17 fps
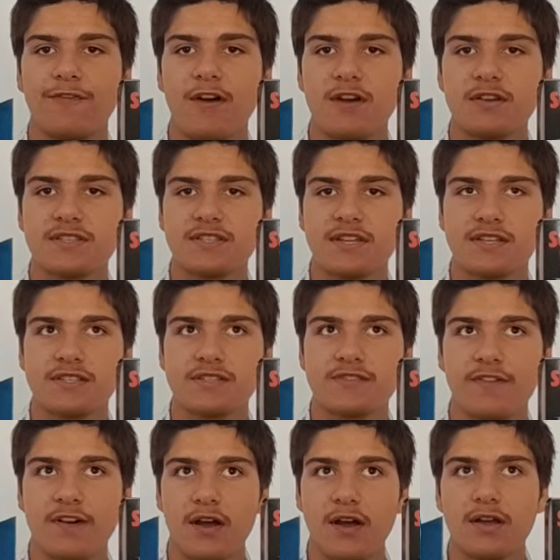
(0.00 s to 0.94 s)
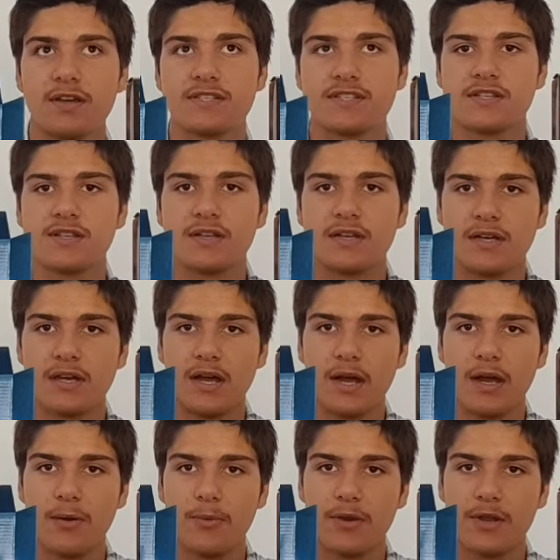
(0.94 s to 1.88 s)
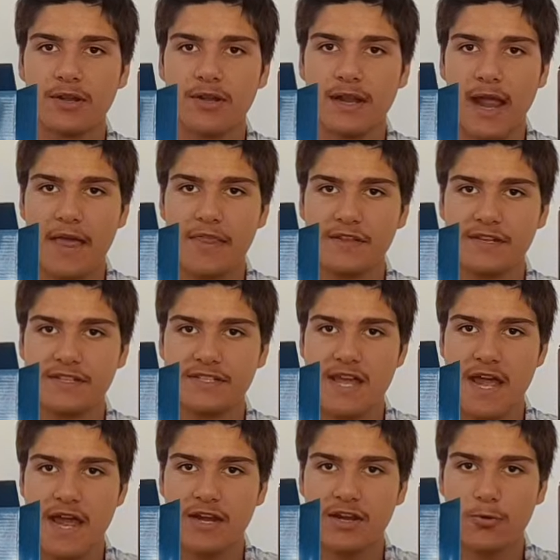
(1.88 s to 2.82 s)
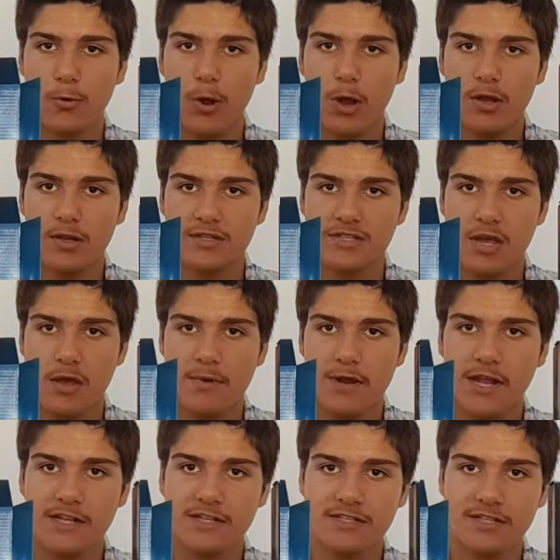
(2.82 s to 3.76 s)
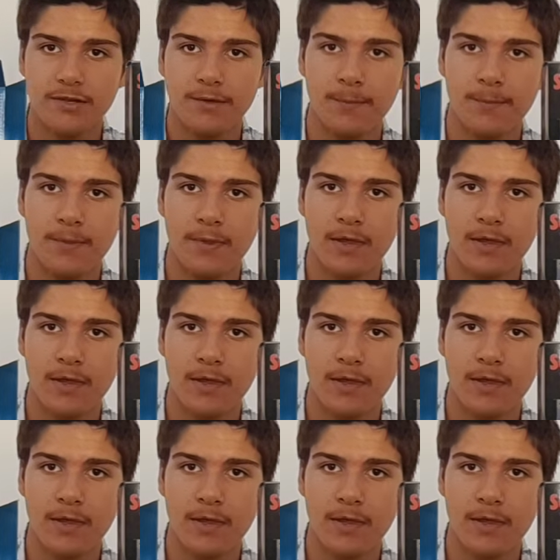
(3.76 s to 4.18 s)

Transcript: first things first, we're looking at the Tech Noir Terminator.